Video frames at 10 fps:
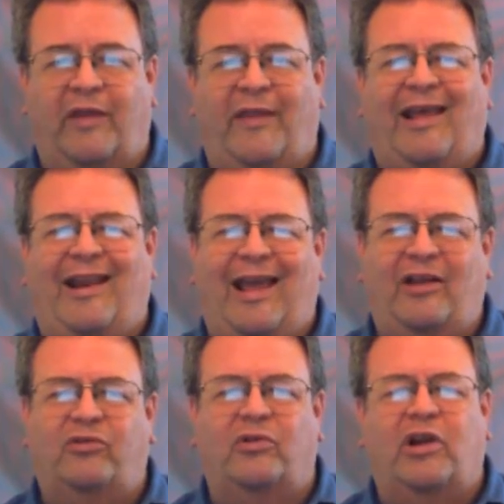and that
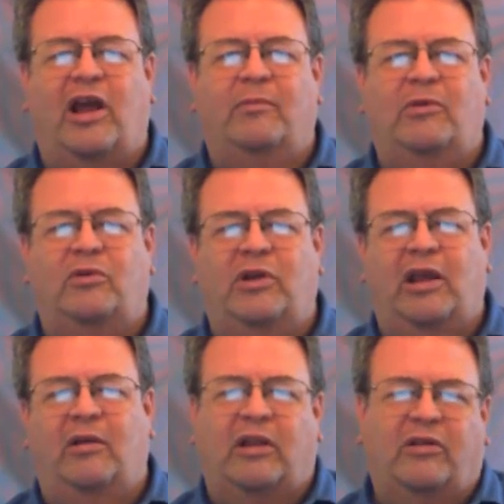extra time that you
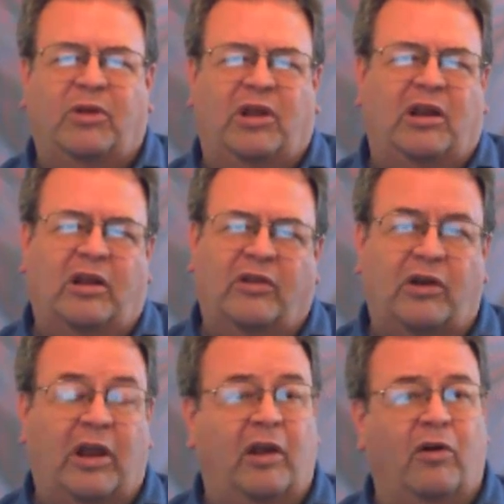take at the beginning of the
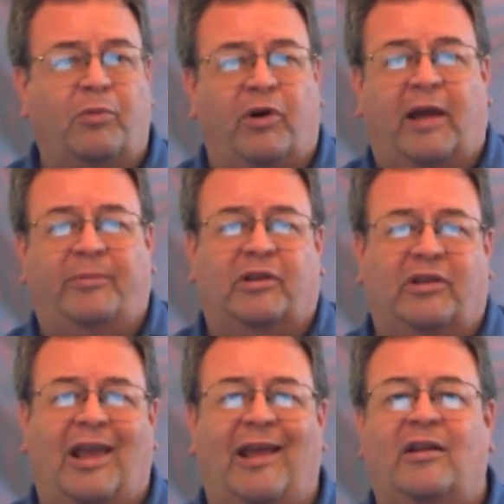day or perhaps at
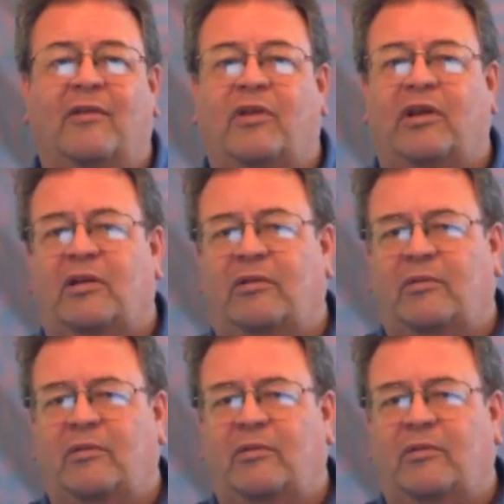the end of the